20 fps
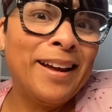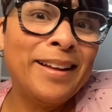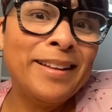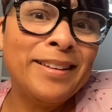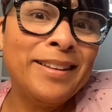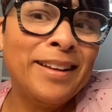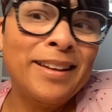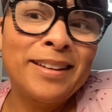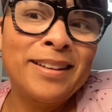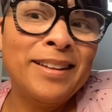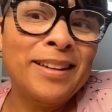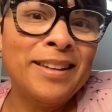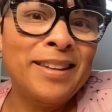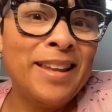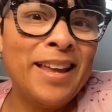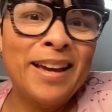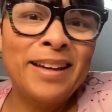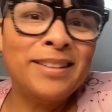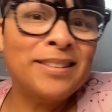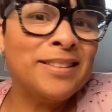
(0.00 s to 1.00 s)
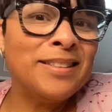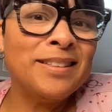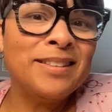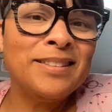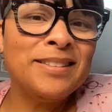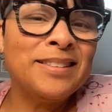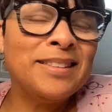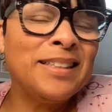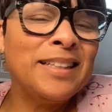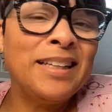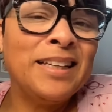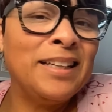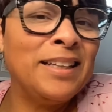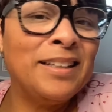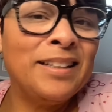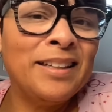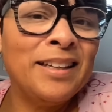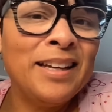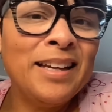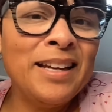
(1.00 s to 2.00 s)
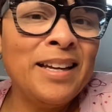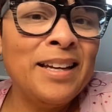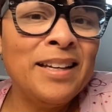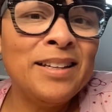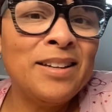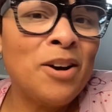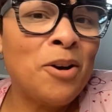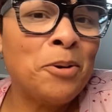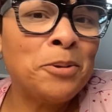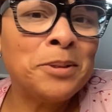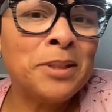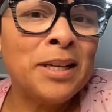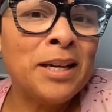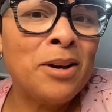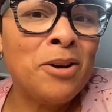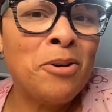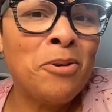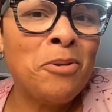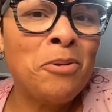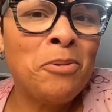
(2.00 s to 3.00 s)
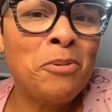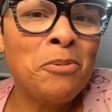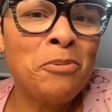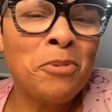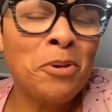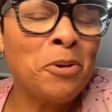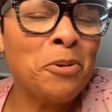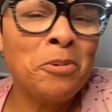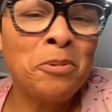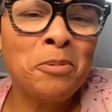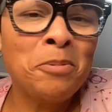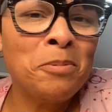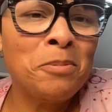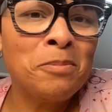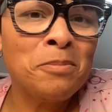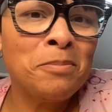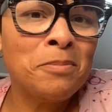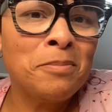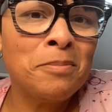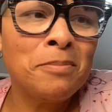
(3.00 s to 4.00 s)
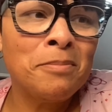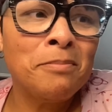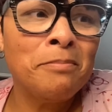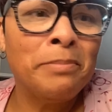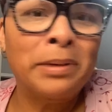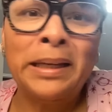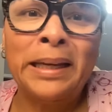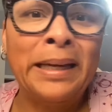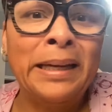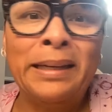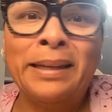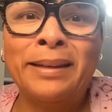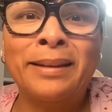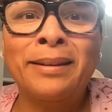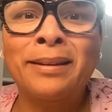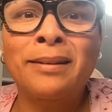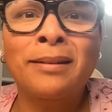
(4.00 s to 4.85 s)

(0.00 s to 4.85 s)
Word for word: then the next scene, he in a hotel room bleeding.